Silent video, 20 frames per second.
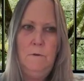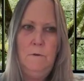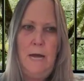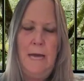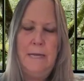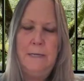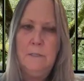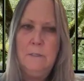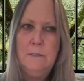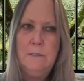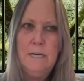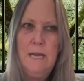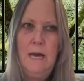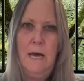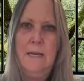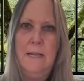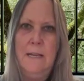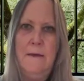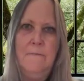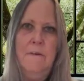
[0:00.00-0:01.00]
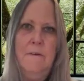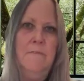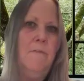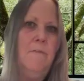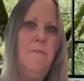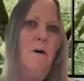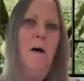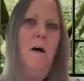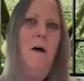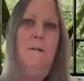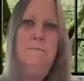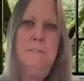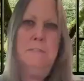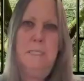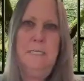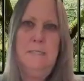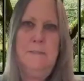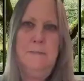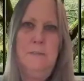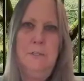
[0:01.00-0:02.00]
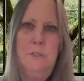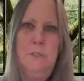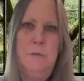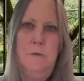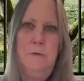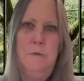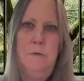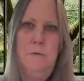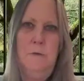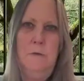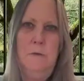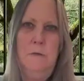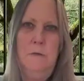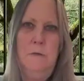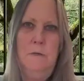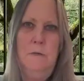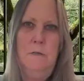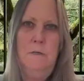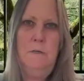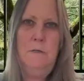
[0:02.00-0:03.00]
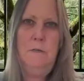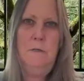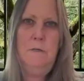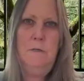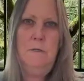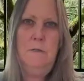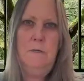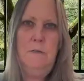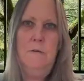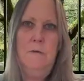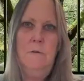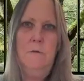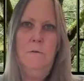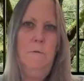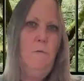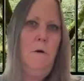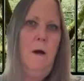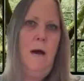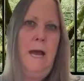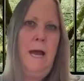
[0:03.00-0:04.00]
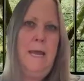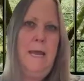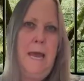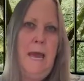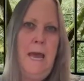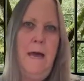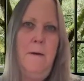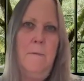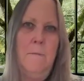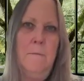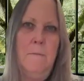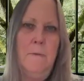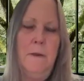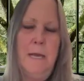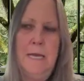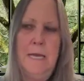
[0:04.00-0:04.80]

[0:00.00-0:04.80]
I could not have evolved into who I am.